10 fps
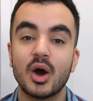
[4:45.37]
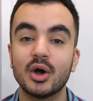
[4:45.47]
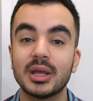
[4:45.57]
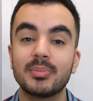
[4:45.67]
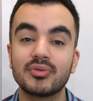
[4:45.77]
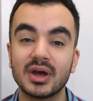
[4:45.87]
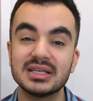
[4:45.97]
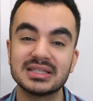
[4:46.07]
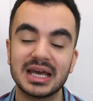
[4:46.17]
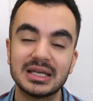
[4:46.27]
on a
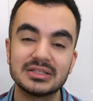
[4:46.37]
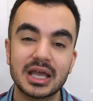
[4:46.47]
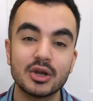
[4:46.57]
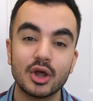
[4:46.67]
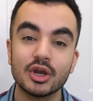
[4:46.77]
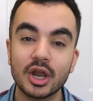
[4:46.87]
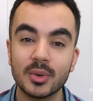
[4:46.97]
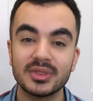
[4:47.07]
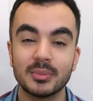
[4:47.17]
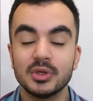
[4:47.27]
price that is a lot
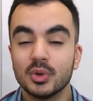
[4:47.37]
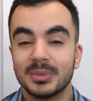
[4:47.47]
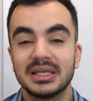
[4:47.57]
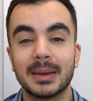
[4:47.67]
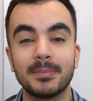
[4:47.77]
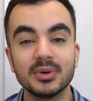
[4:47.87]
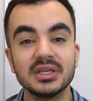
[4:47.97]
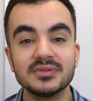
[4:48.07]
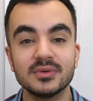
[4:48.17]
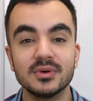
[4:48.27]
lower than we normally get
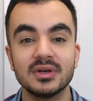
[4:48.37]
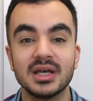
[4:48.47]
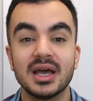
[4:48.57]
bookings for.